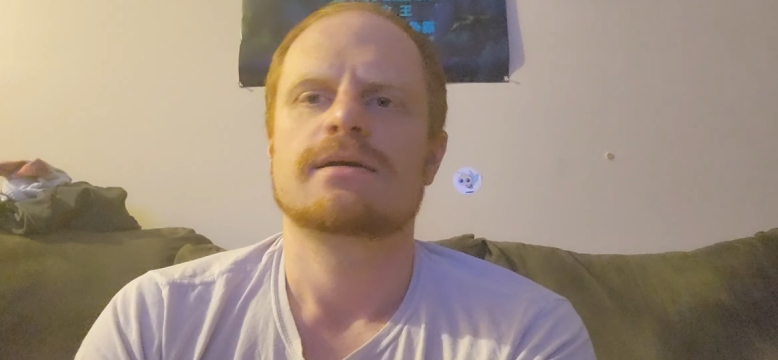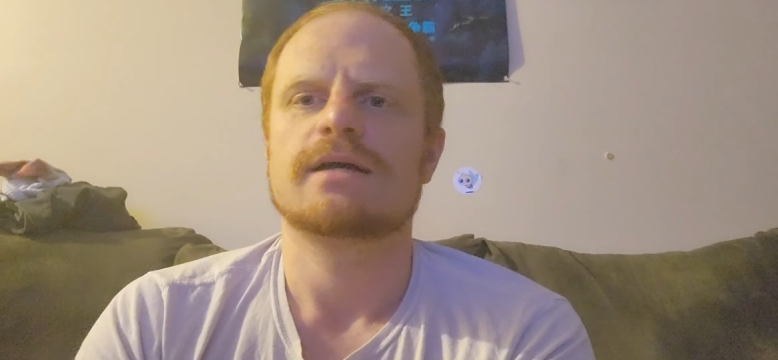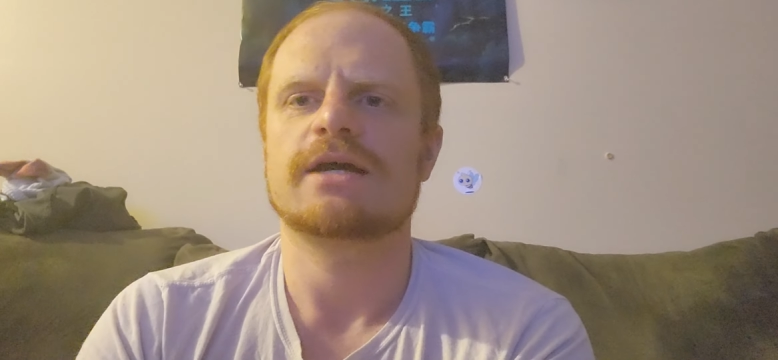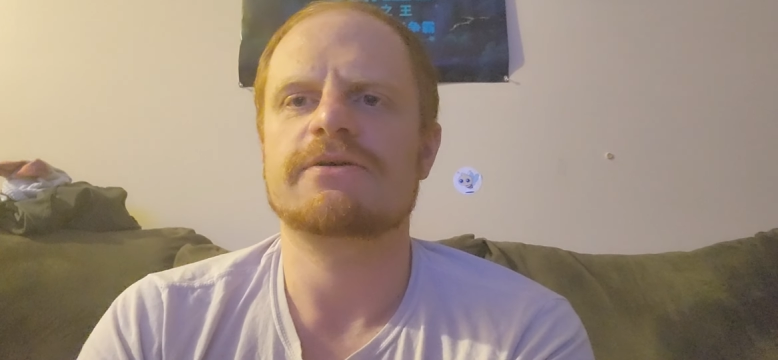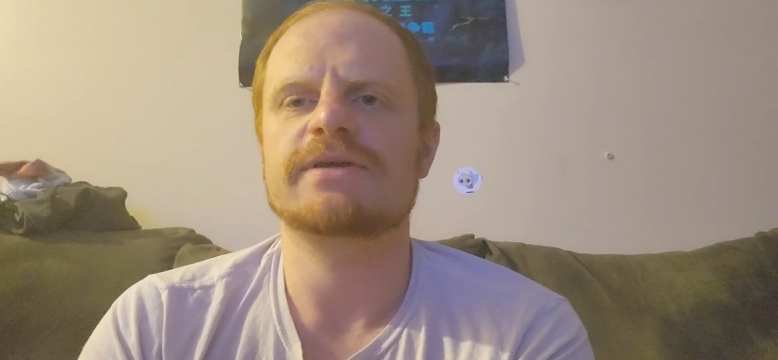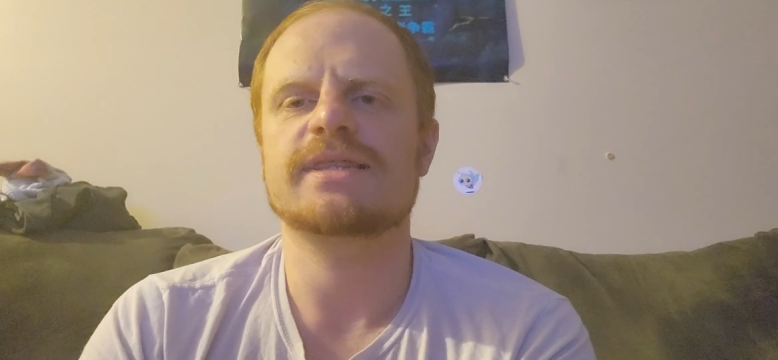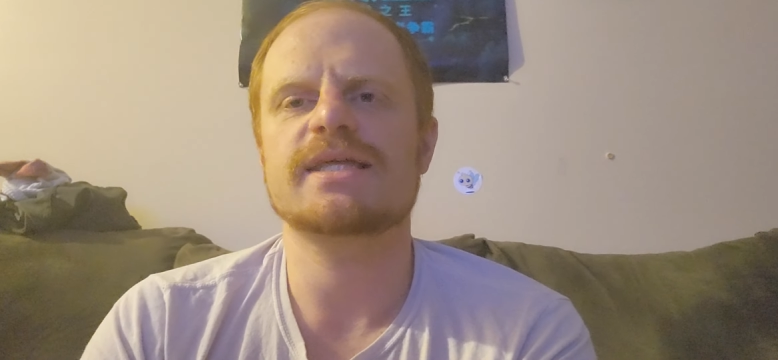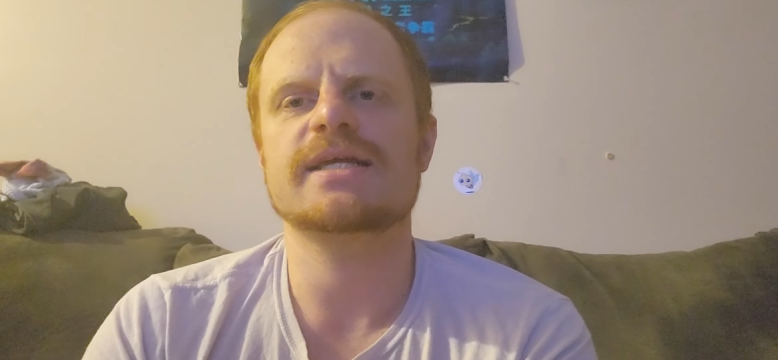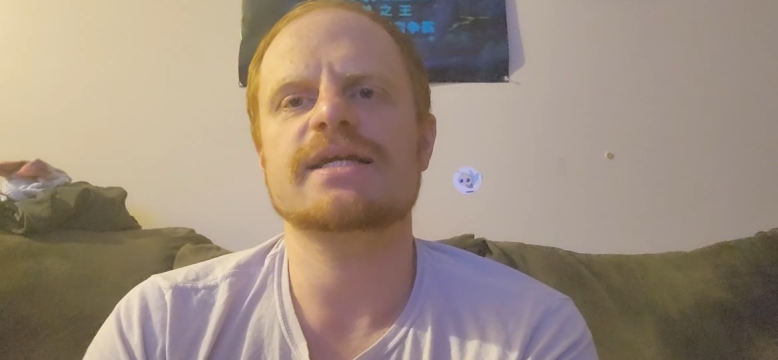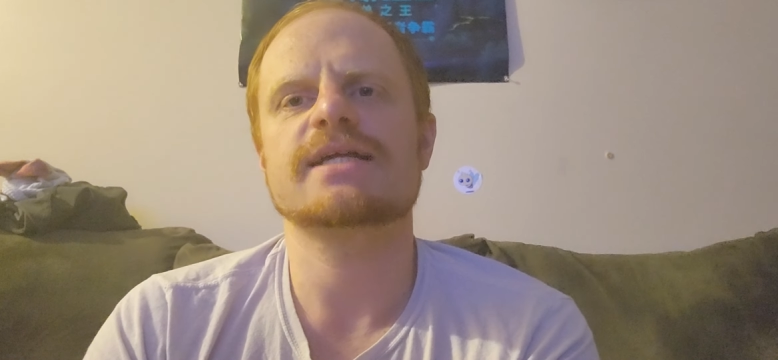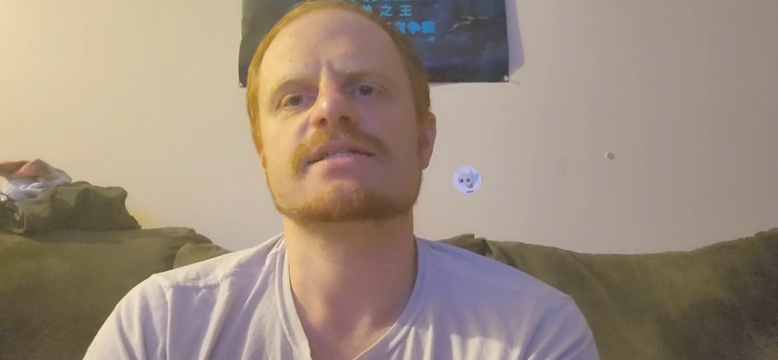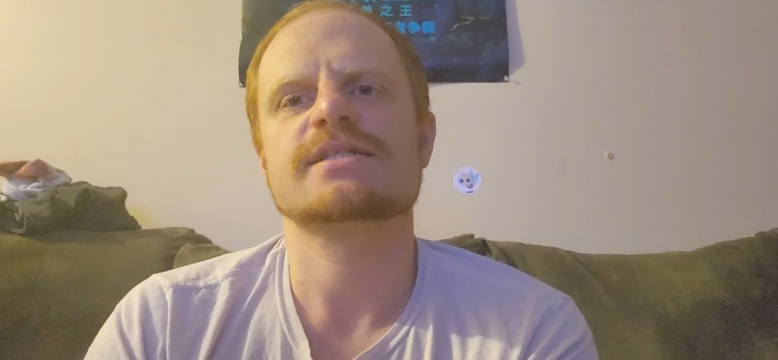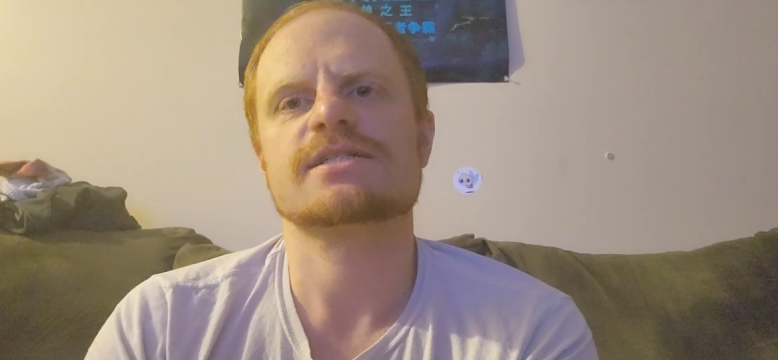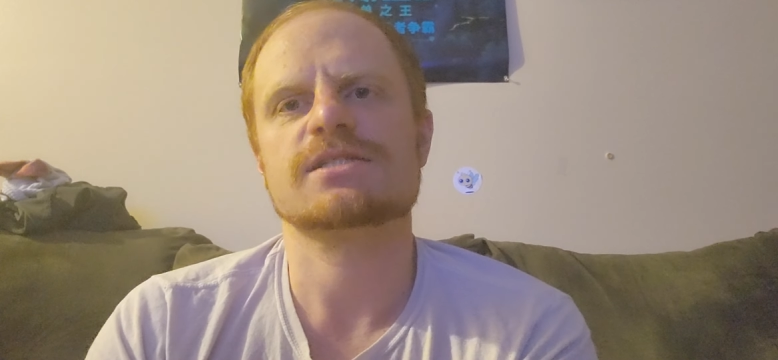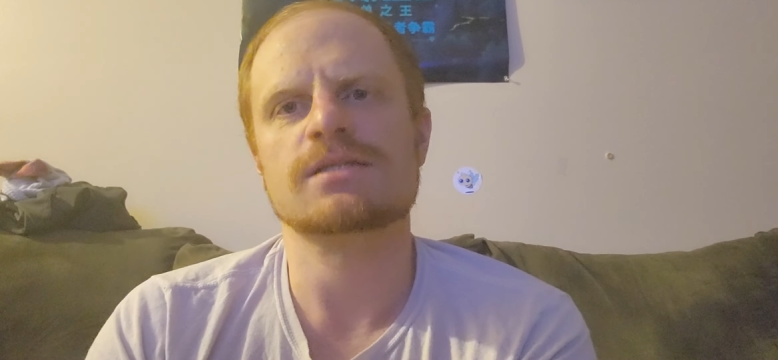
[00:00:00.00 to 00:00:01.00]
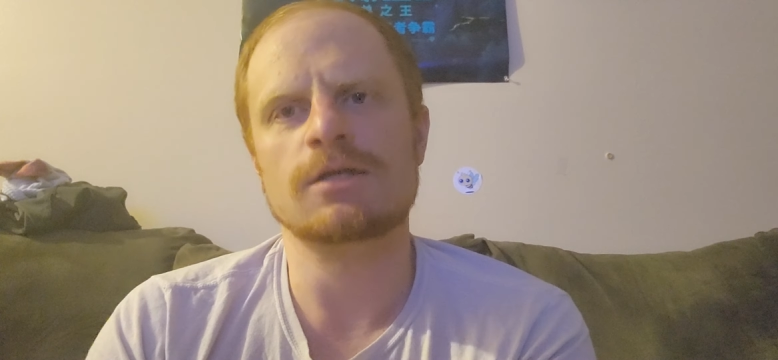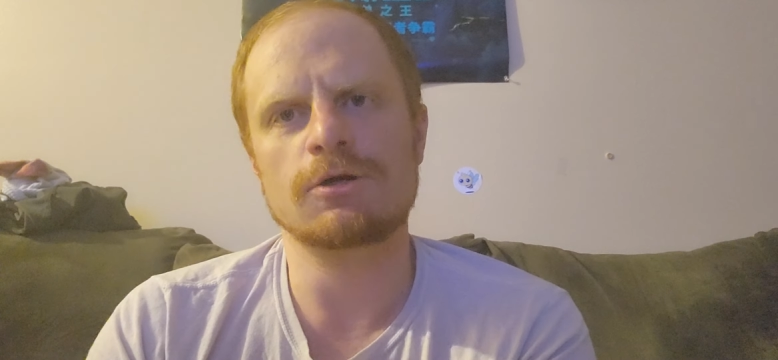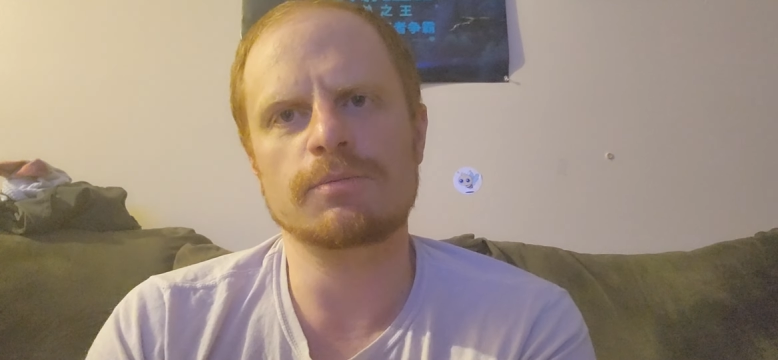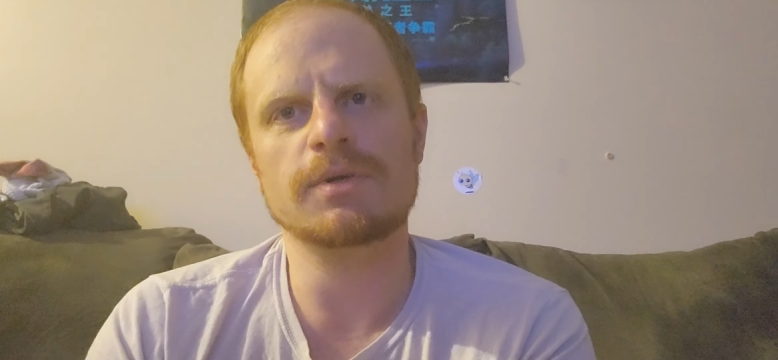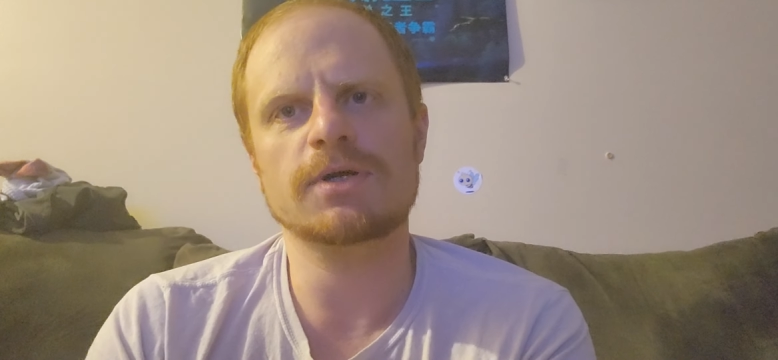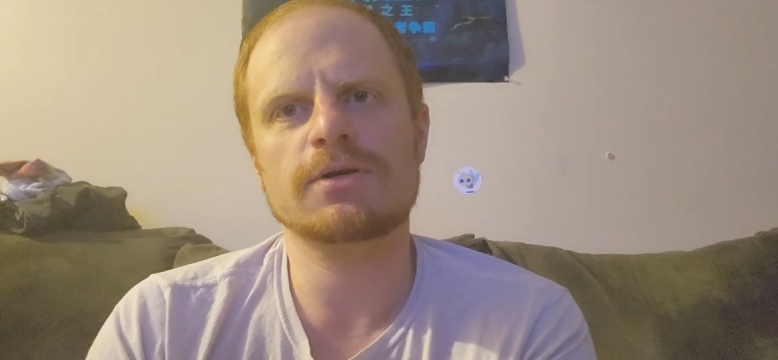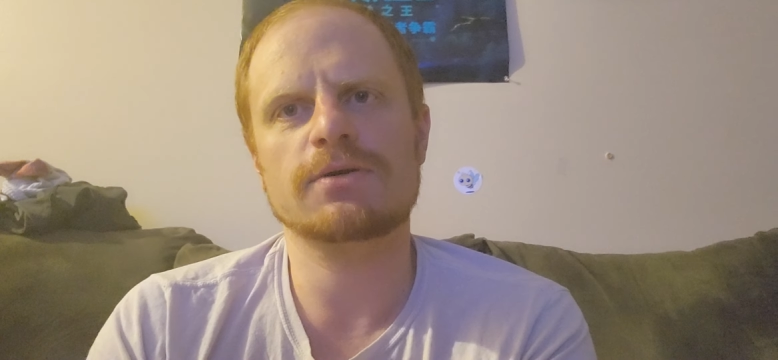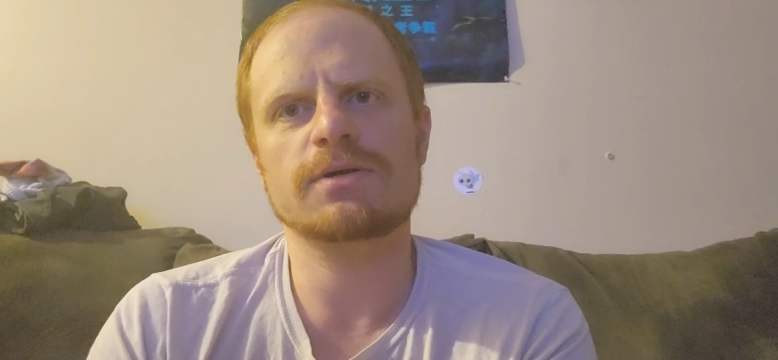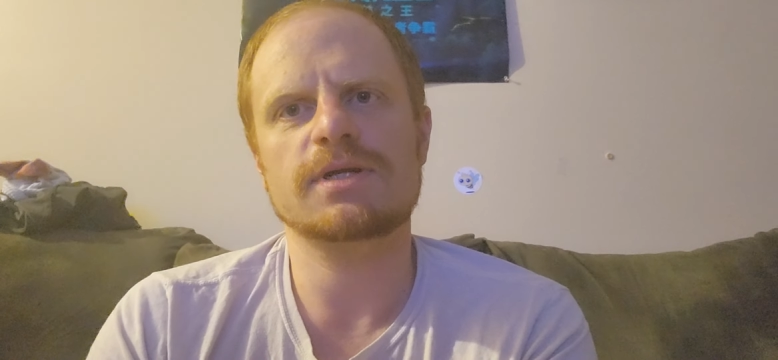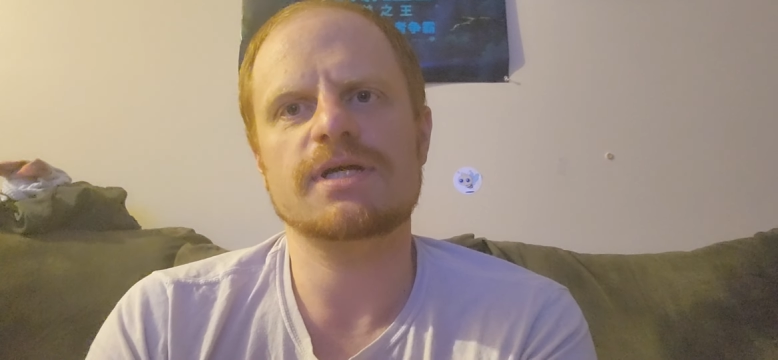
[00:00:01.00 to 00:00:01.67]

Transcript: Everything, it's a slow burn.